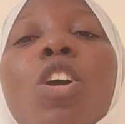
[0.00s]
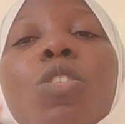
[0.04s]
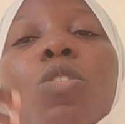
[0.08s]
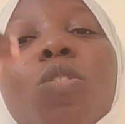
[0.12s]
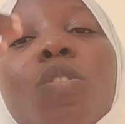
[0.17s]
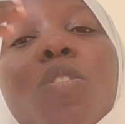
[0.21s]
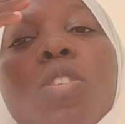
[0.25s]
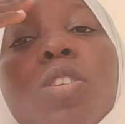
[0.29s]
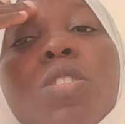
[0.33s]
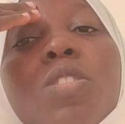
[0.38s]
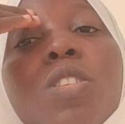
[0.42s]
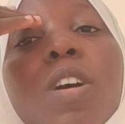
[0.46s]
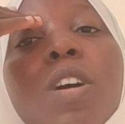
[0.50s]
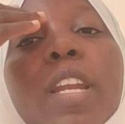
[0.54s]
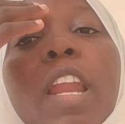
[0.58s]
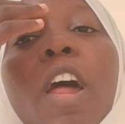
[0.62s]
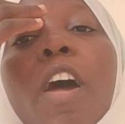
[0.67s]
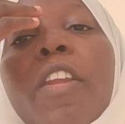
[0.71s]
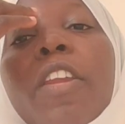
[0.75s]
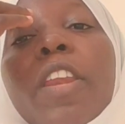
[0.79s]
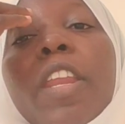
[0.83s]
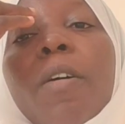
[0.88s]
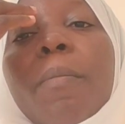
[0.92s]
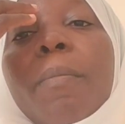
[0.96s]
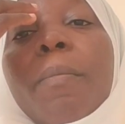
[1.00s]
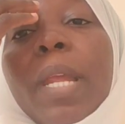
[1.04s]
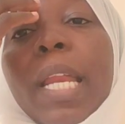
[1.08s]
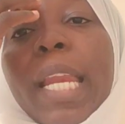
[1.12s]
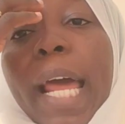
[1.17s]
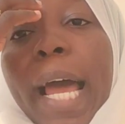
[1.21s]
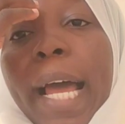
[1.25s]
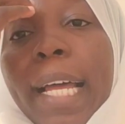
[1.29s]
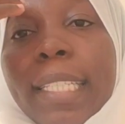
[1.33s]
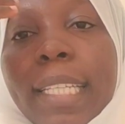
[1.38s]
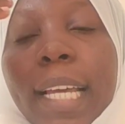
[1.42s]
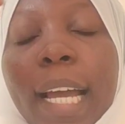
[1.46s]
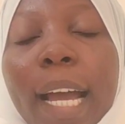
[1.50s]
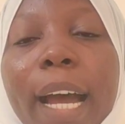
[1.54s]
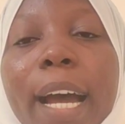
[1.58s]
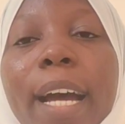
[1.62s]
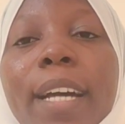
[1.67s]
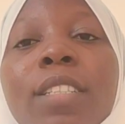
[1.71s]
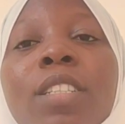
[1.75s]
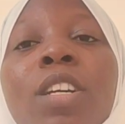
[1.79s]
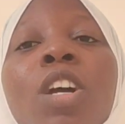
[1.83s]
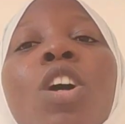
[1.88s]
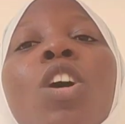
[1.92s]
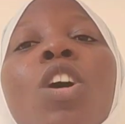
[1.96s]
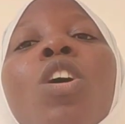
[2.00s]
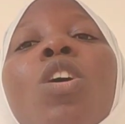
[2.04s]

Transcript: You use your non-dominant hand,